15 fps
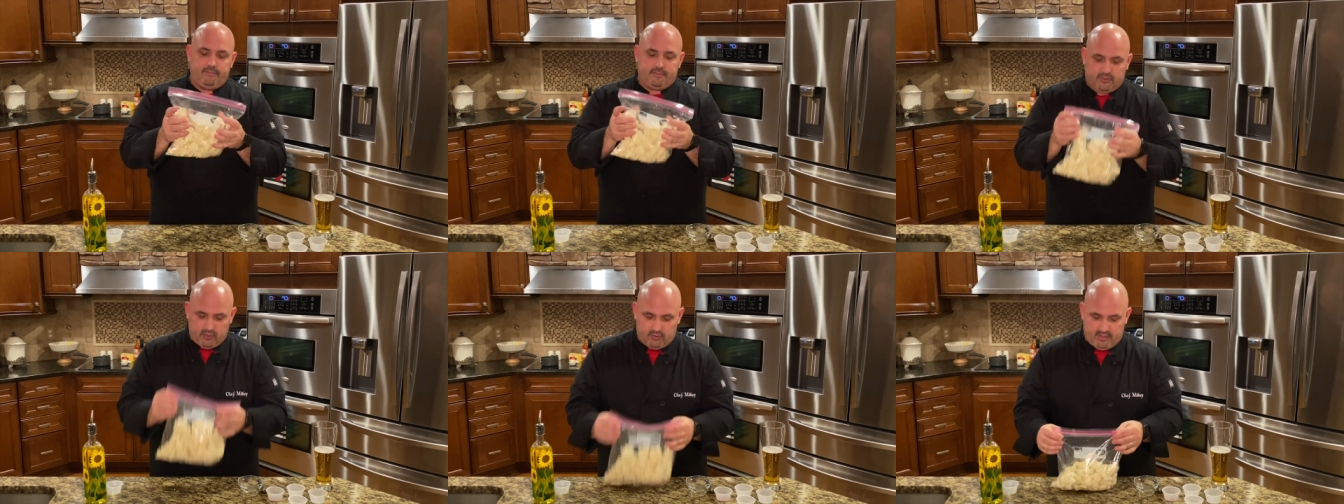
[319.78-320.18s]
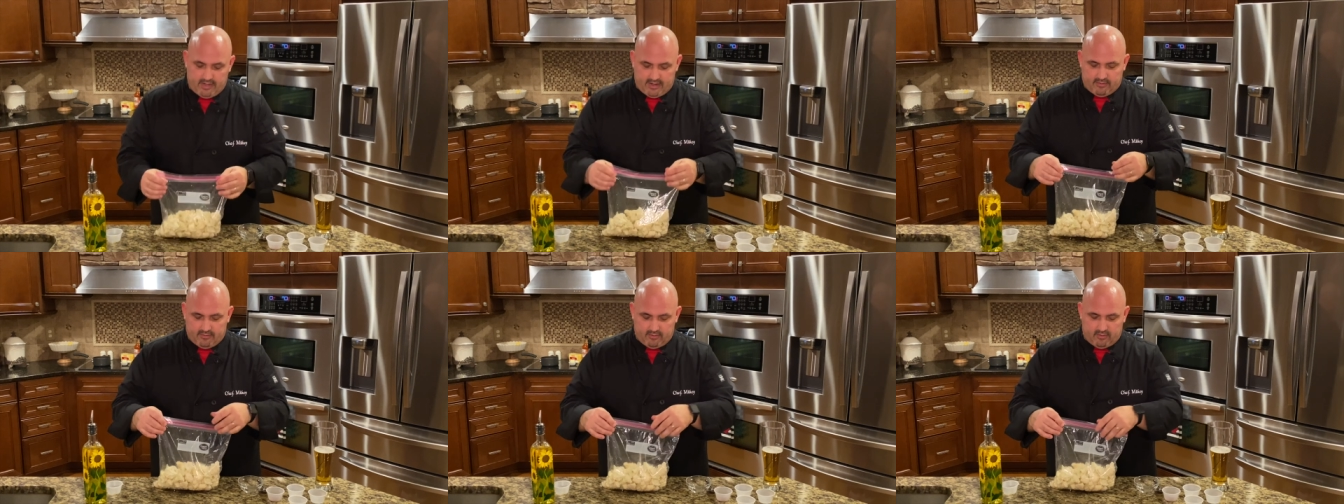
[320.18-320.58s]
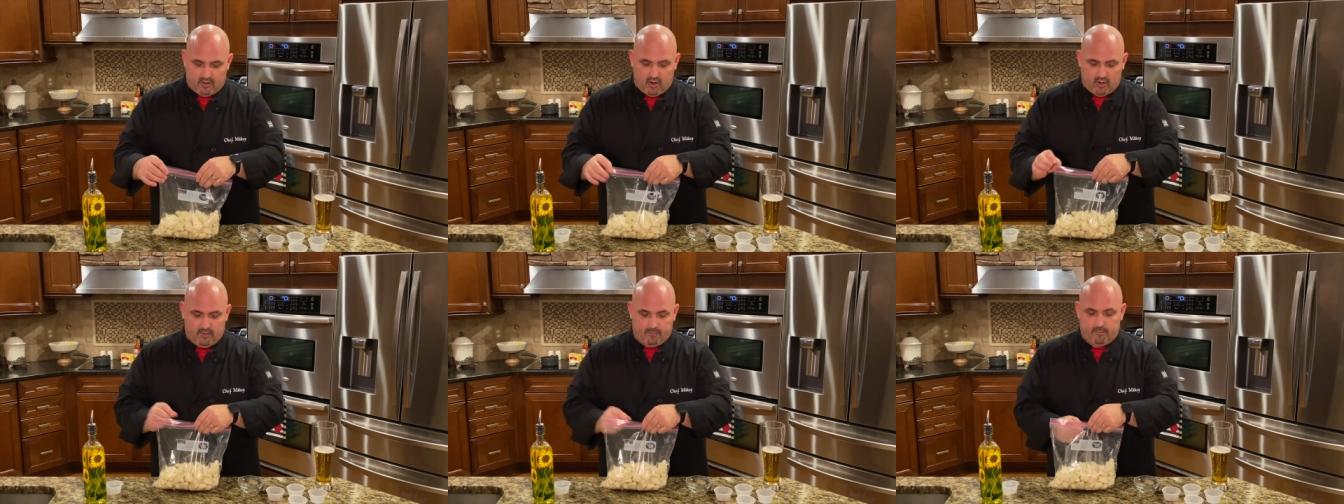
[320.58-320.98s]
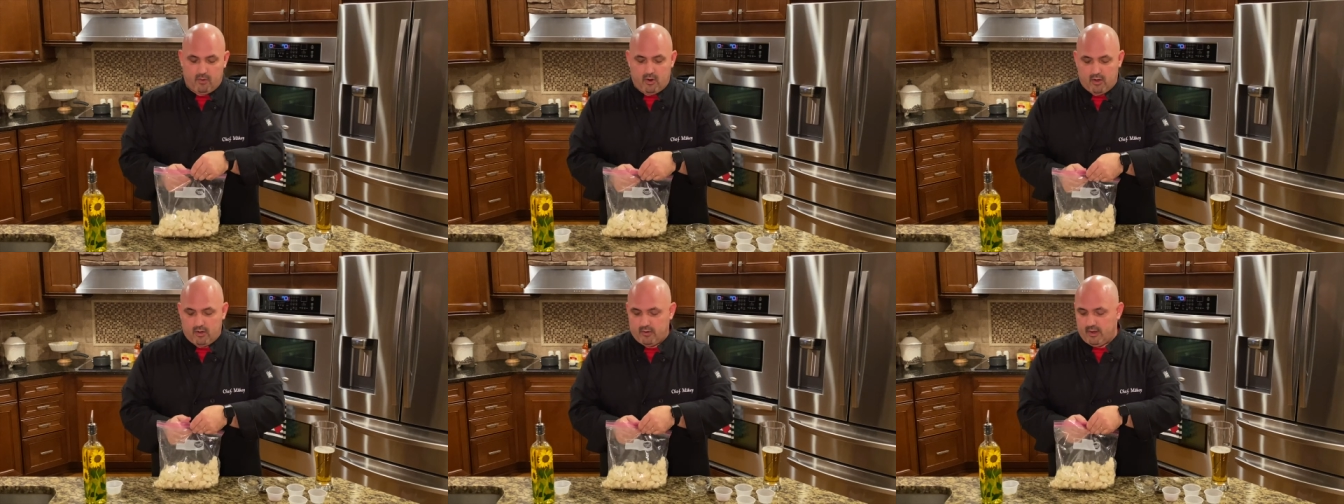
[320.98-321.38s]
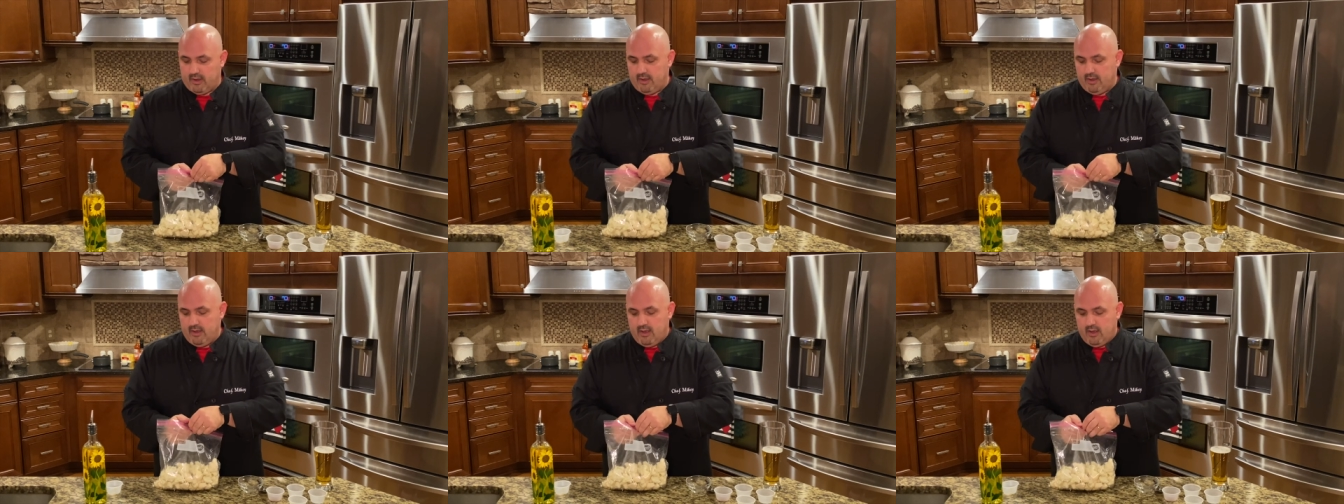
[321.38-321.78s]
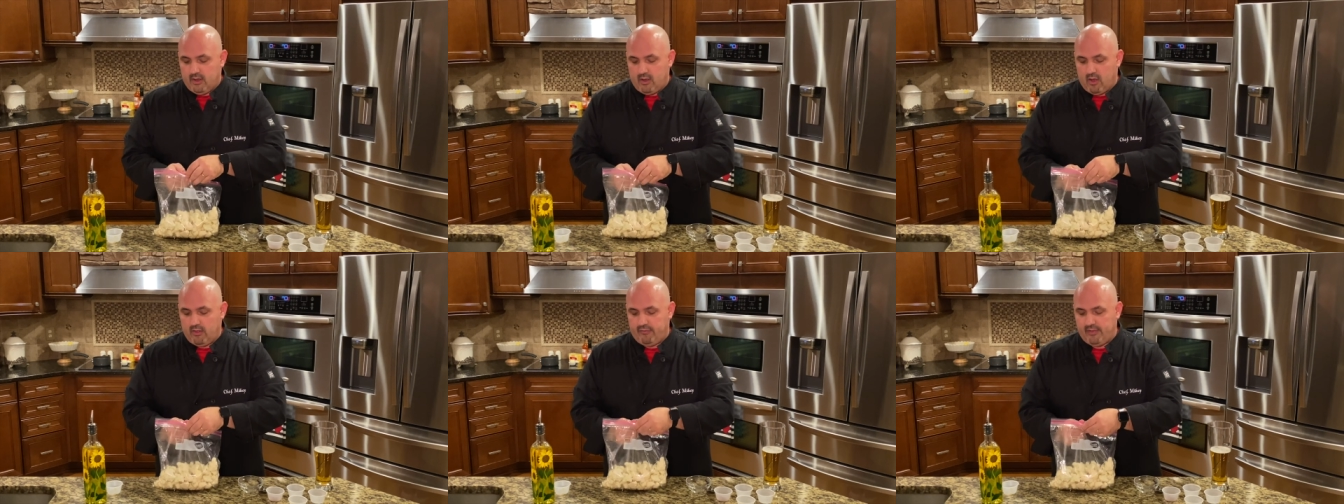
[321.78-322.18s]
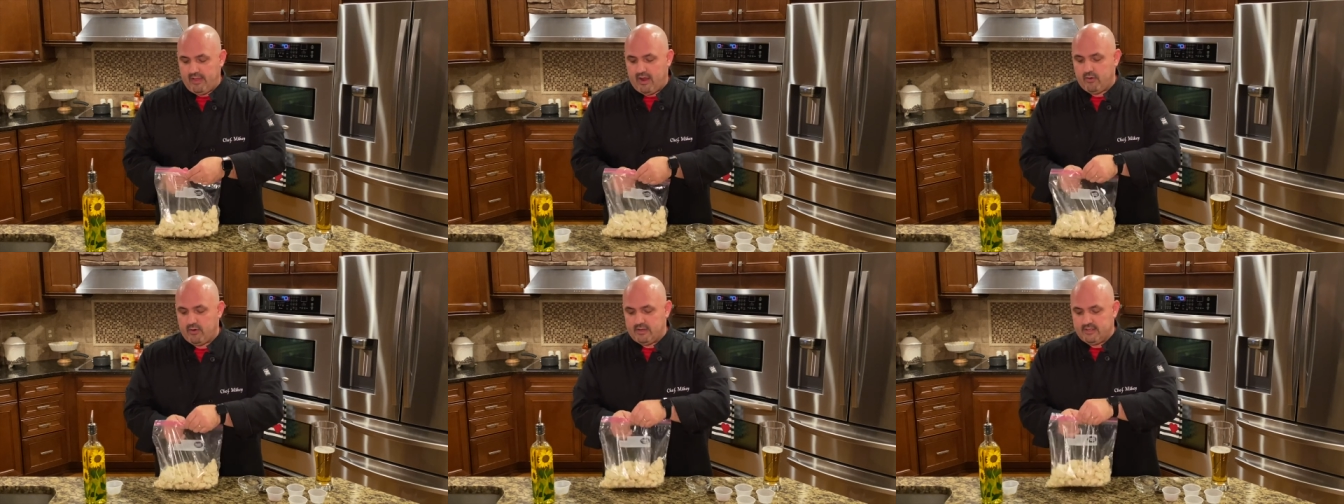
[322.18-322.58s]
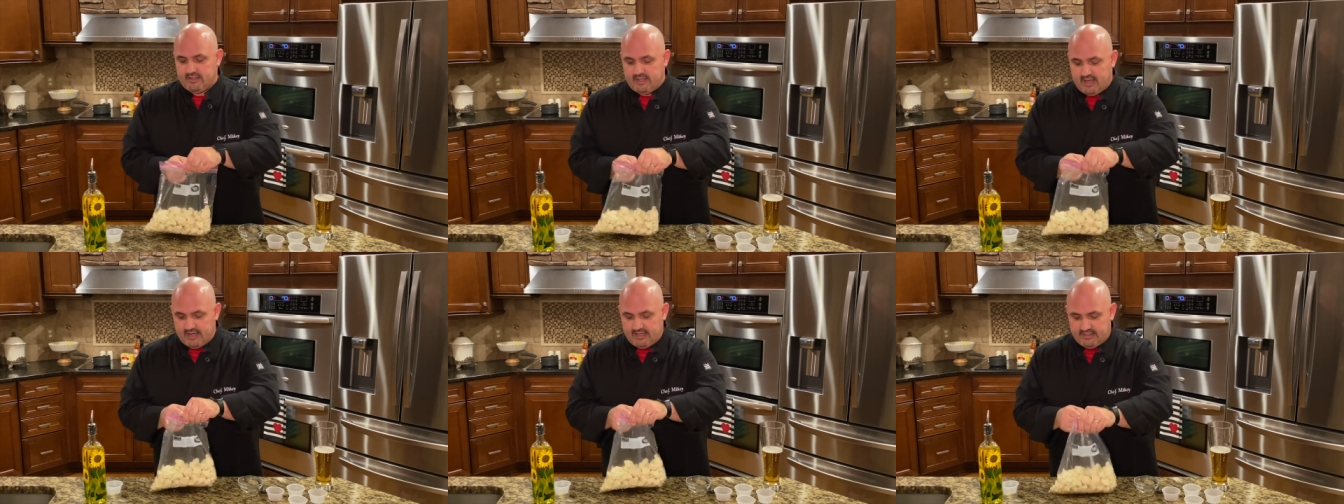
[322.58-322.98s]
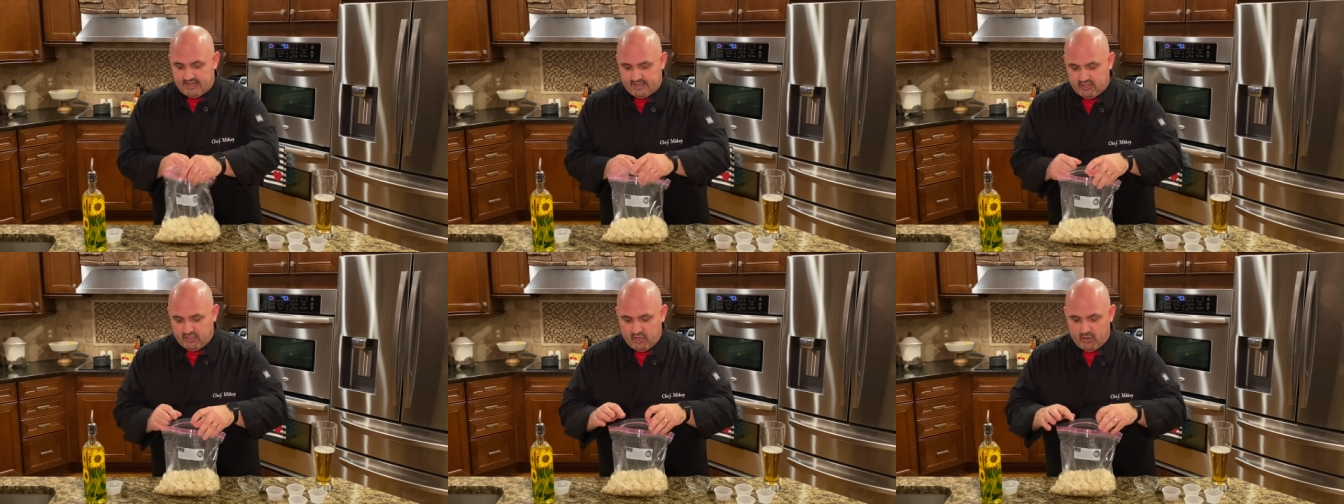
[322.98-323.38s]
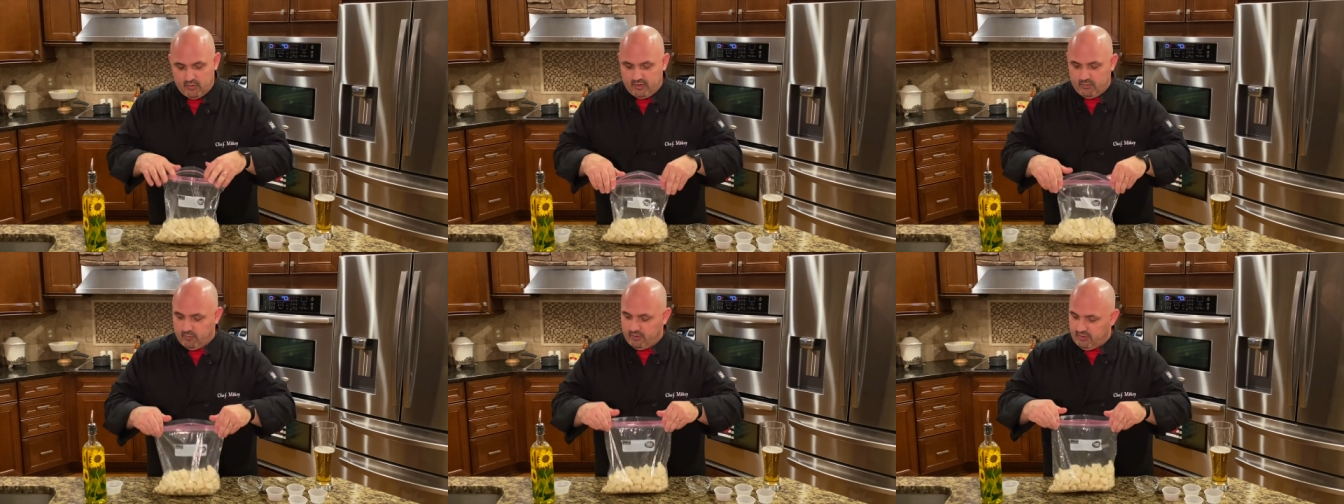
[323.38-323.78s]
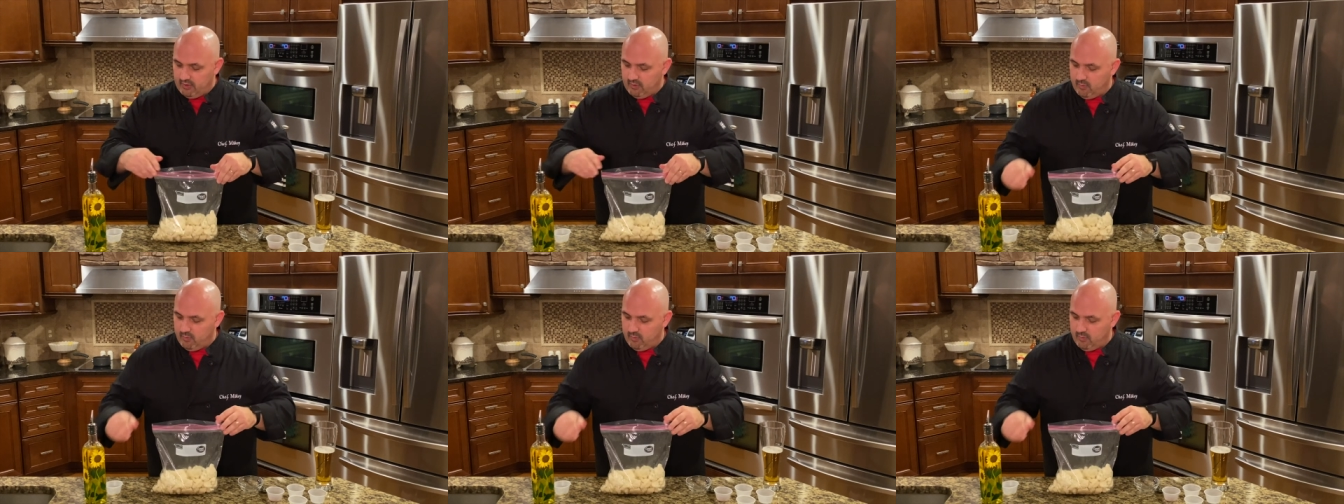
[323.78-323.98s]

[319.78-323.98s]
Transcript: So there, our, our uh, cauliflower is nice and coated with the